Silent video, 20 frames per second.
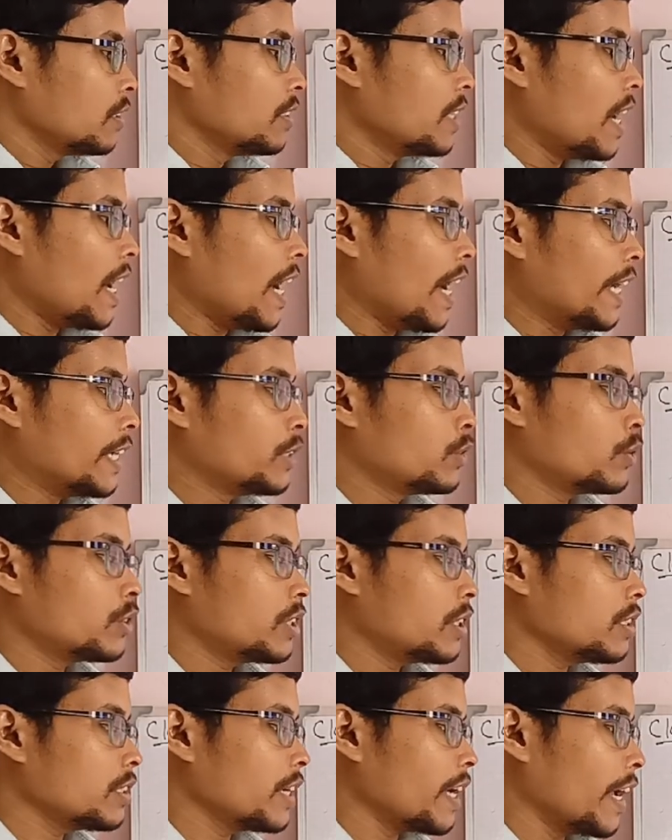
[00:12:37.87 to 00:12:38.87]
the
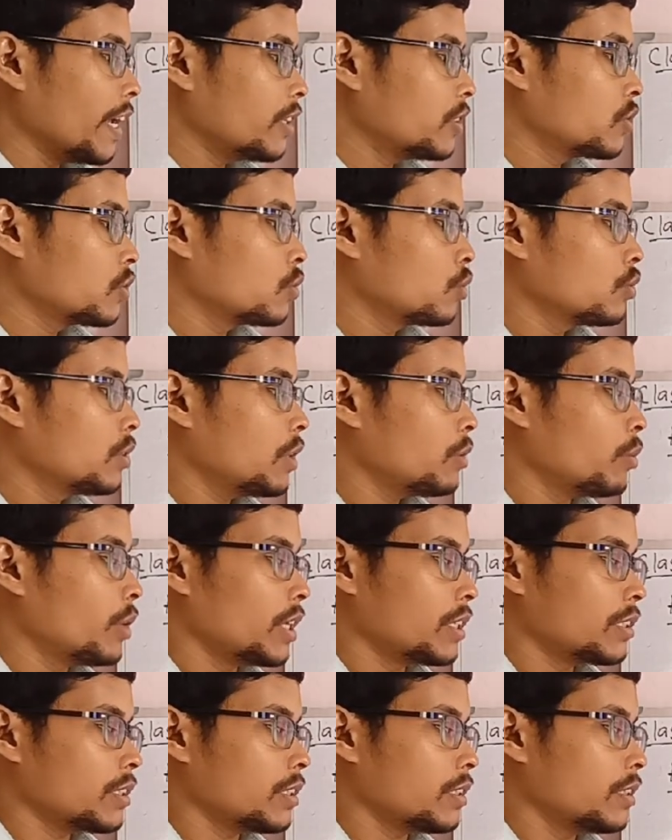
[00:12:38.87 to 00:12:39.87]
hydrogen gas to the
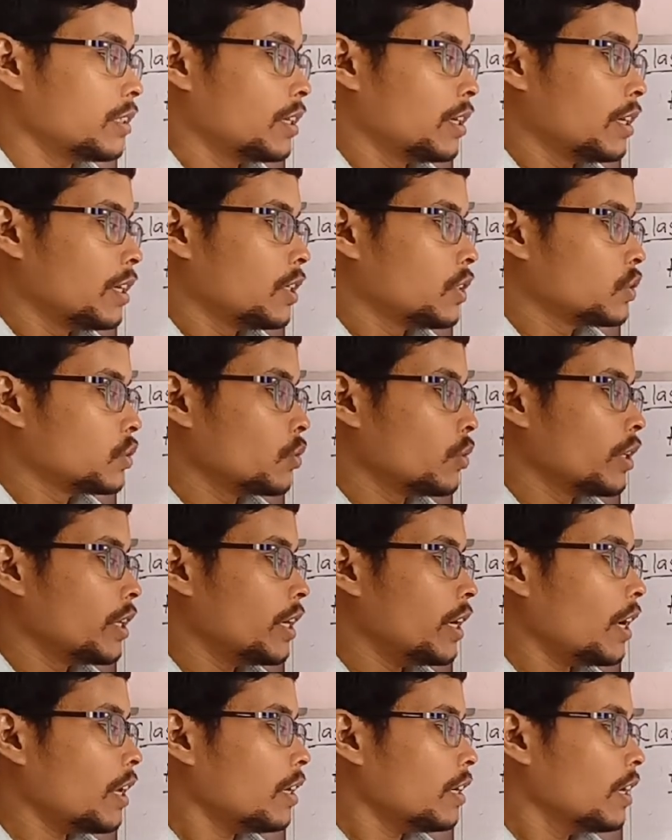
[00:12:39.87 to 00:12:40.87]
water. So
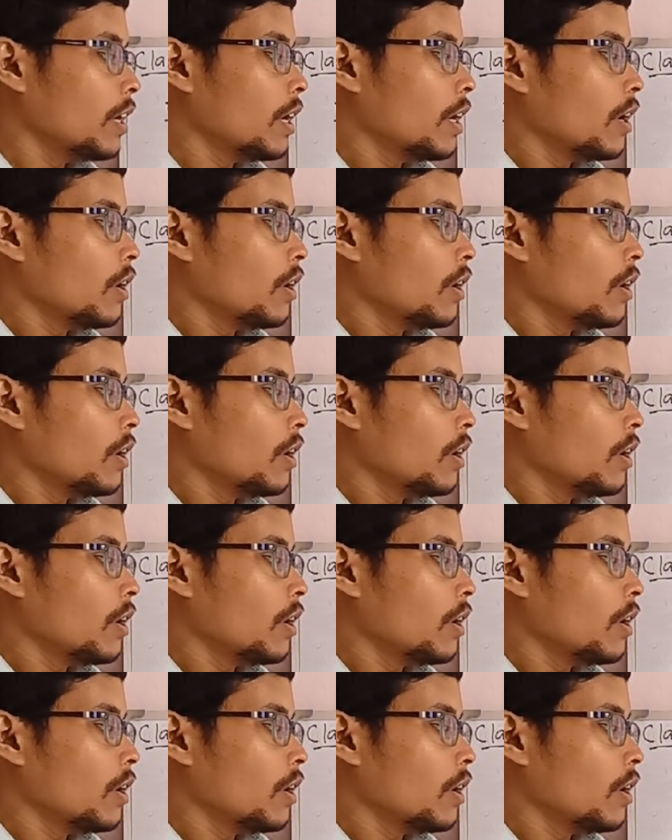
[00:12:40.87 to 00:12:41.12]
here